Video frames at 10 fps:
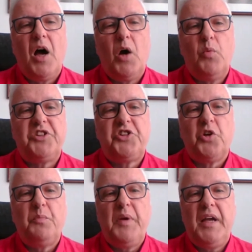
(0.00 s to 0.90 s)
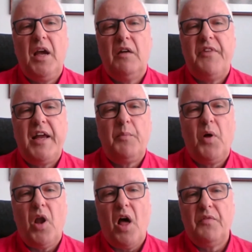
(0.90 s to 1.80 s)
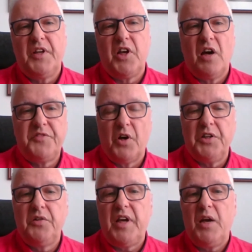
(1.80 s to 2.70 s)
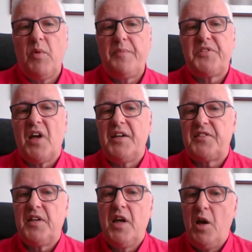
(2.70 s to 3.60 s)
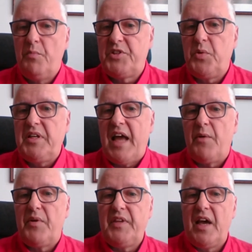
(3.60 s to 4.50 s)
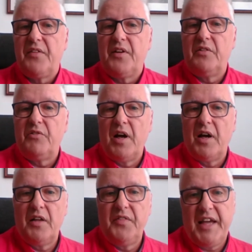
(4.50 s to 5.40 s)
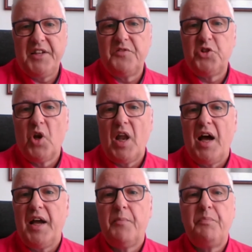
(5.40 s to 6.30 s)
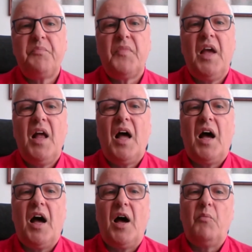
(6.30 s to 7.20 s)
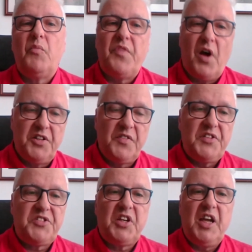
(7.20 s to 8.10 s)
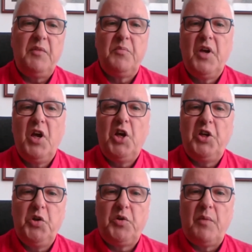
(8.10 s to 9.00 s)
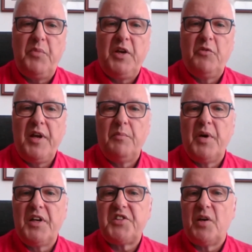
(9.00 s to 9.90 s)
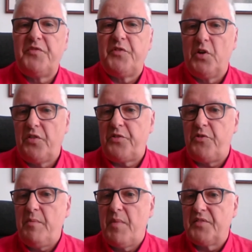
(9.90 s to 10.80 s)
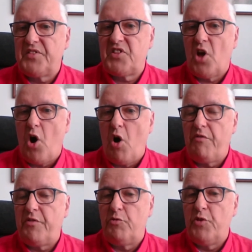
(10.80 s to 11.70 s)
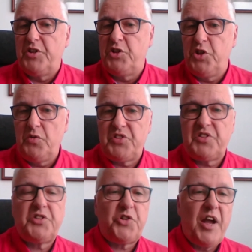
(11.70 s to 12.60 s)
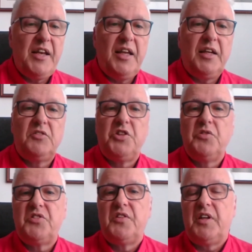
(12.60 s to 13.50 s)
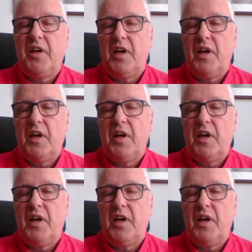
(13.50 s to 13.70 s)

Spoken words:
which should be available on the gov.uk websites between now and the end of July. Under this scheme, you can be reimbursed up for 3 months of reduced trading due to